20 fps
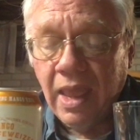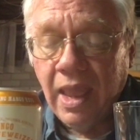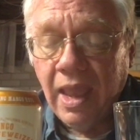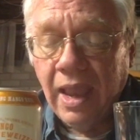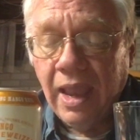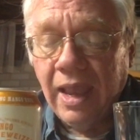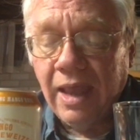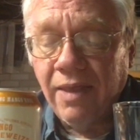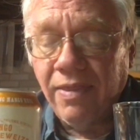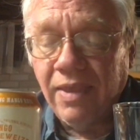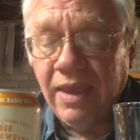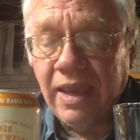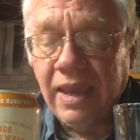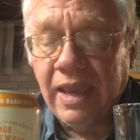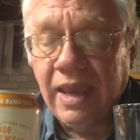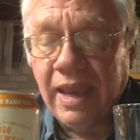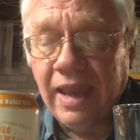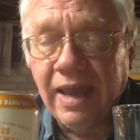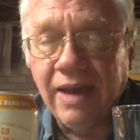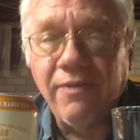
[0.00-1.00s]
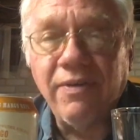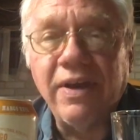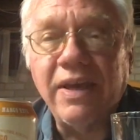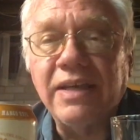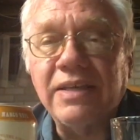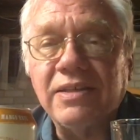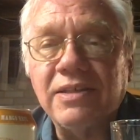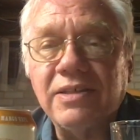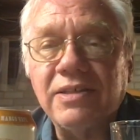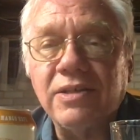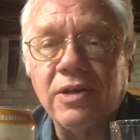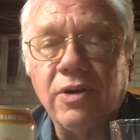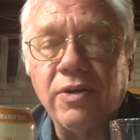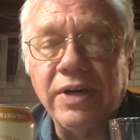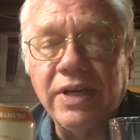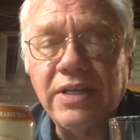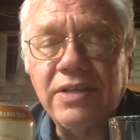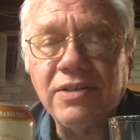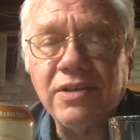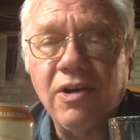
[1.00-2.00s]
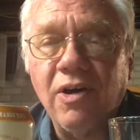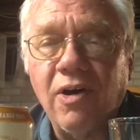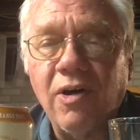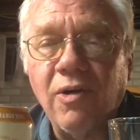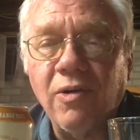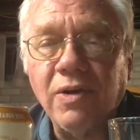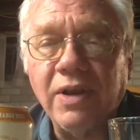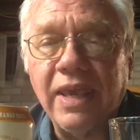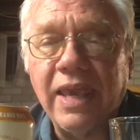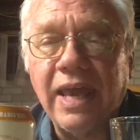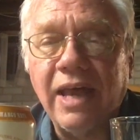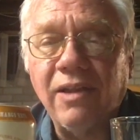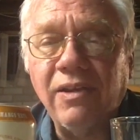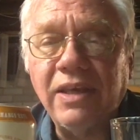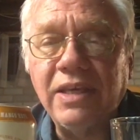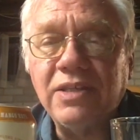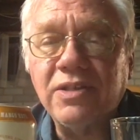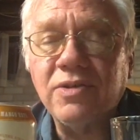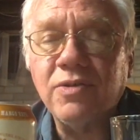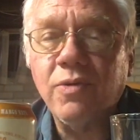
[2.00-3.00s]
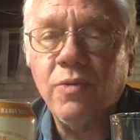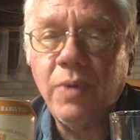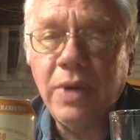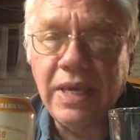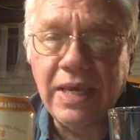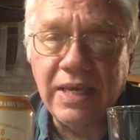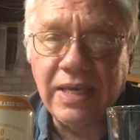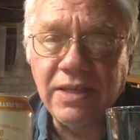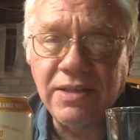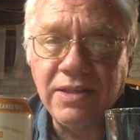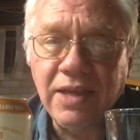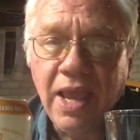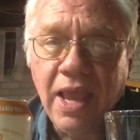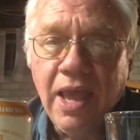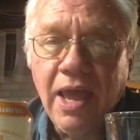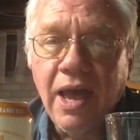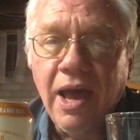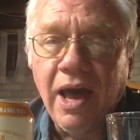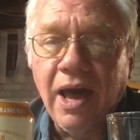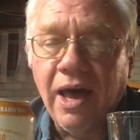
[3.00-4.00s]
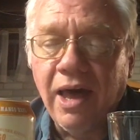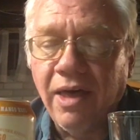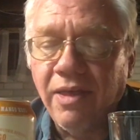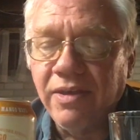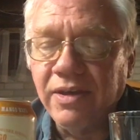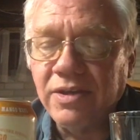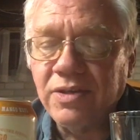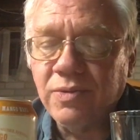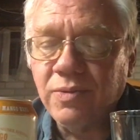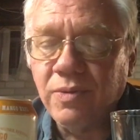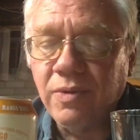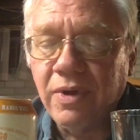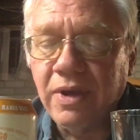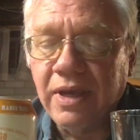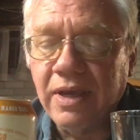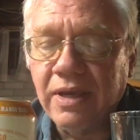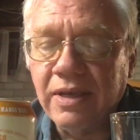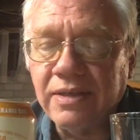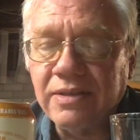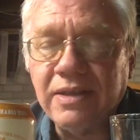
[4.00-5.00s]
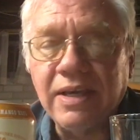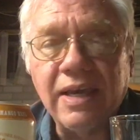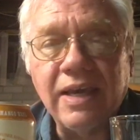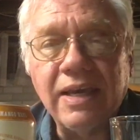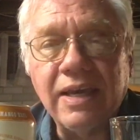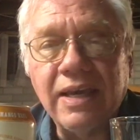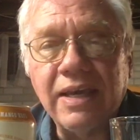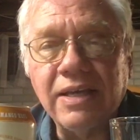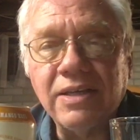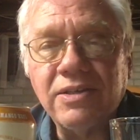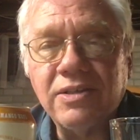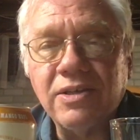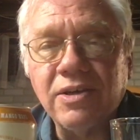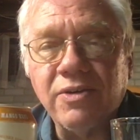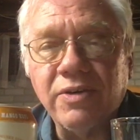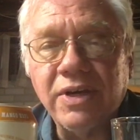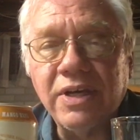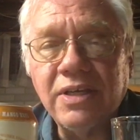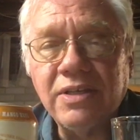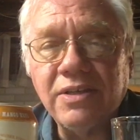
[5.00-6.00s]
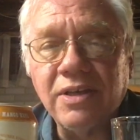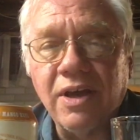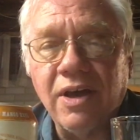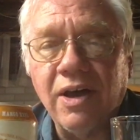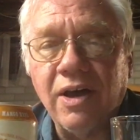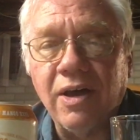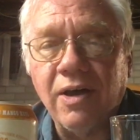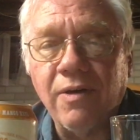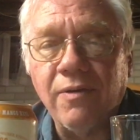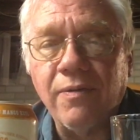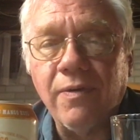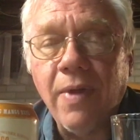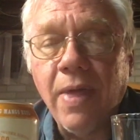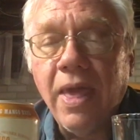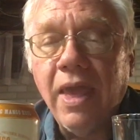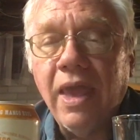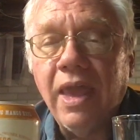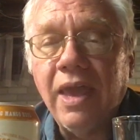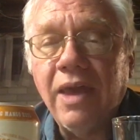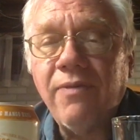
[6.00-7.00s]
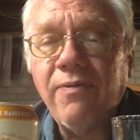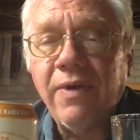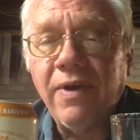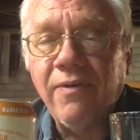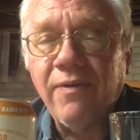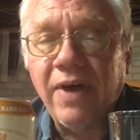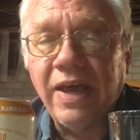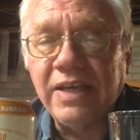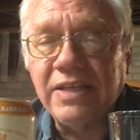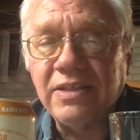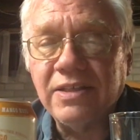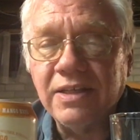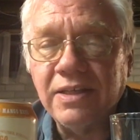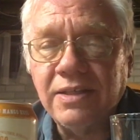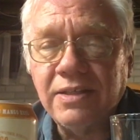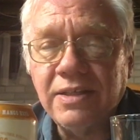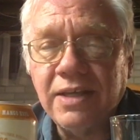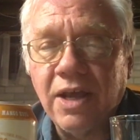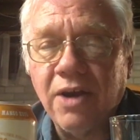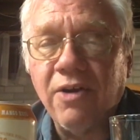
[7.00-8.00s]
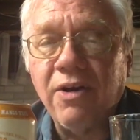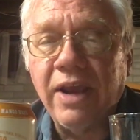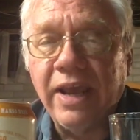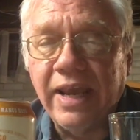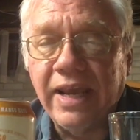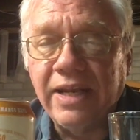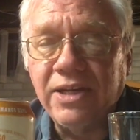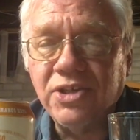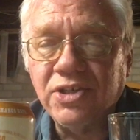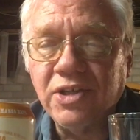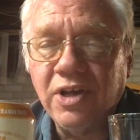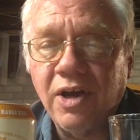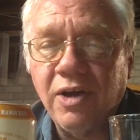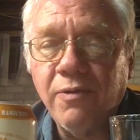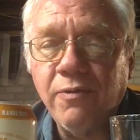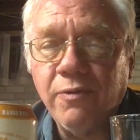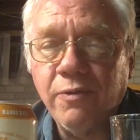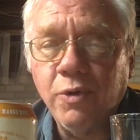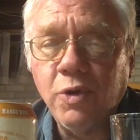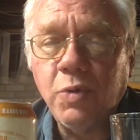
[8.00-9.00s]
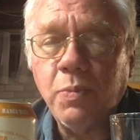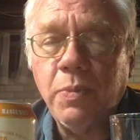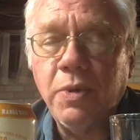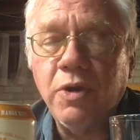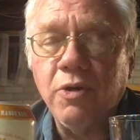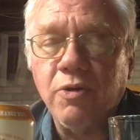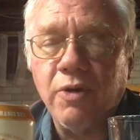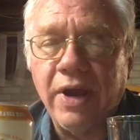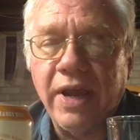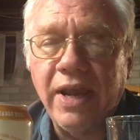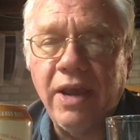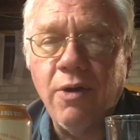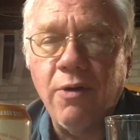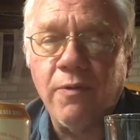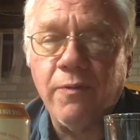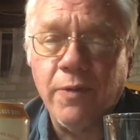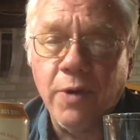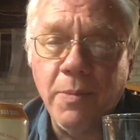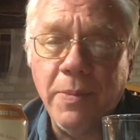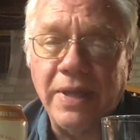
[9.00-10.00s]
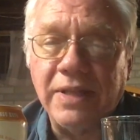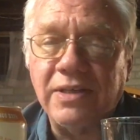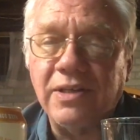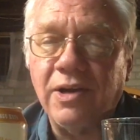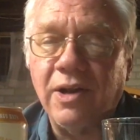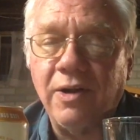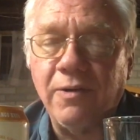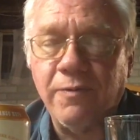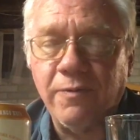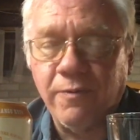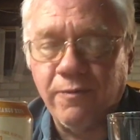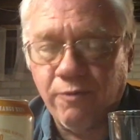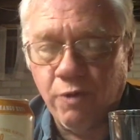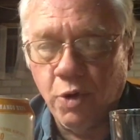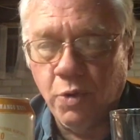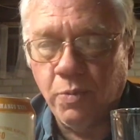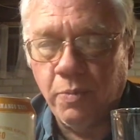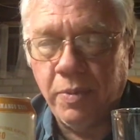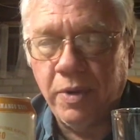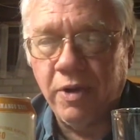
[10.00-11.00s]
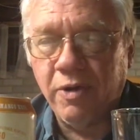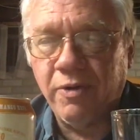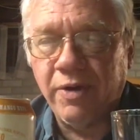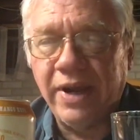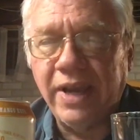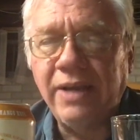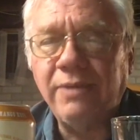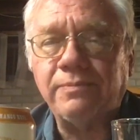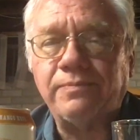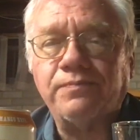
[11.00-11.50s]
And they have a series called Cali-Squeeze. This is a series of Hefeweizens that are aged on fruit puree, or fermented on fruit puree.